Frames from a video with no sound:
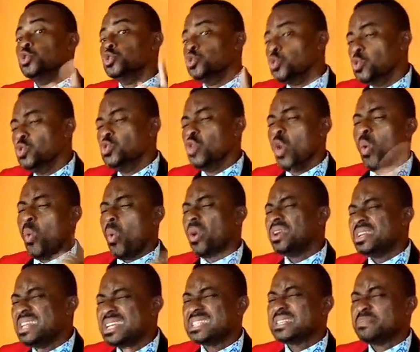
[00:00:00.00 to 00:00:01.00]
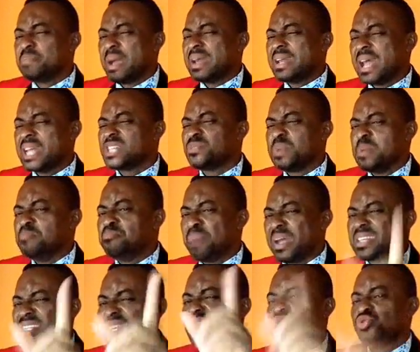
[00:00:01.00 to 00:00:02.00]
Do you know what this man has
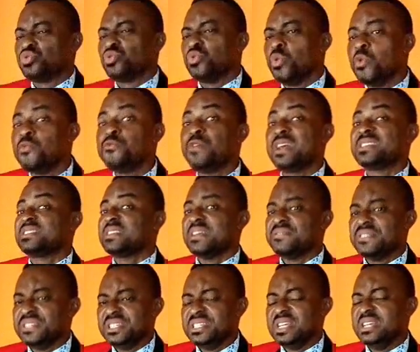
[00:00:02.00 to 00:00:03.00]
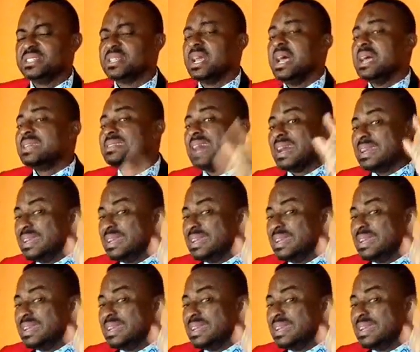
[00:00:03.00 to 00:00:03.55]
been passing through over 7 years?